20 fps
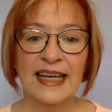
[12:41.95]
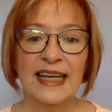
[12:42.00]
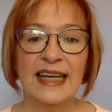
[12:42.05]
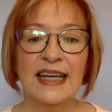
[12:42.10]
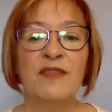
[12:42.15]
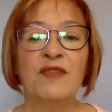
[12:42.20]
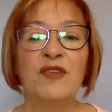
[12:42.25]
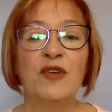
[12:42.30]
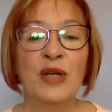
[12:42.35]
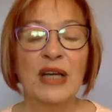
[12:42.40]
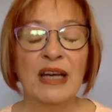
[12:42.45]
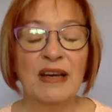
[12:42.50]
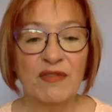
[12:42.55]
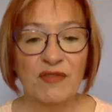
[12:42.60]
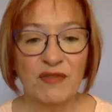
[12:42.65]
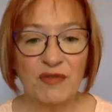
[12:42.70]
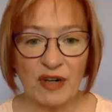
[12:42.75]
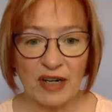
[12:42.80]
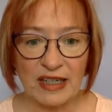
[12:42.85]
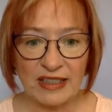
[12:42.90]
If you get
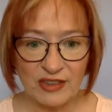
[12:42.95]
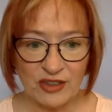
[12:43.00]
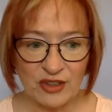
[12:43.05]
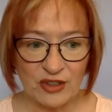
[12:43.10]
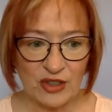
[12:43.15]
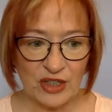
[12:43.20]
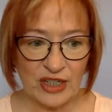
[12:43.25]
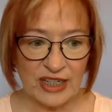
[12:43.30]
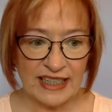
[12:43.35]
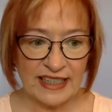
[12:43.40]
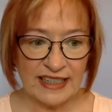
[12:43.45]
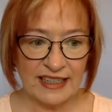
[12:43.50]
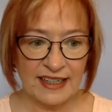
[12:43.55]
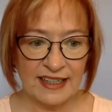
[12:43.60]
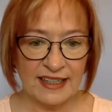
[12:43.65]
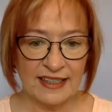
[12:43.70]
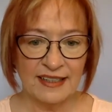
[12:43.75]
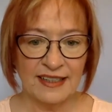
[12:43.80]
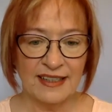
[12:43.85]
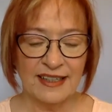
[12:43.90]

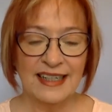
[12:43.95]
frustrated,